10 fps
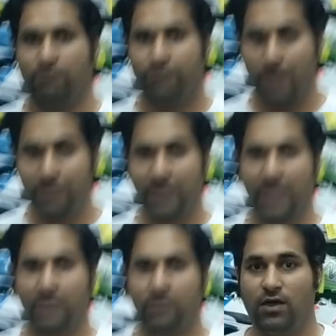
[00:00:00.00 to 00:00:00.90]

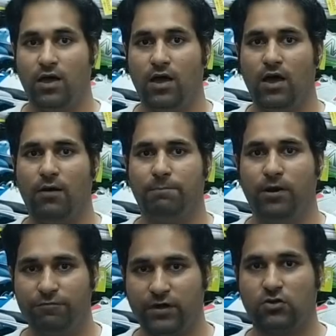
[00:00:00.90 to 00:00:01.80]
fabricate a
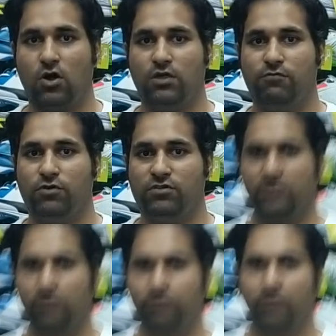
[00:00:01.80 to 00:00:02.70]
perfect hockey for
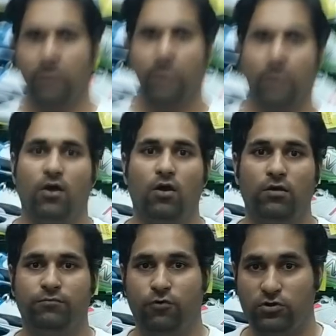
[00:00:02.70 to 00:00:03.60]
yourself
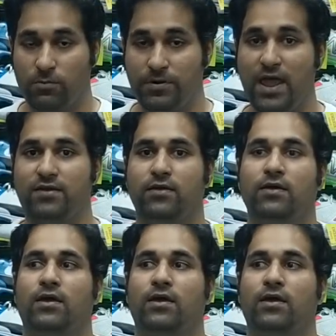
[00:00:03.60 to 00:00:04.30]
and for your brand.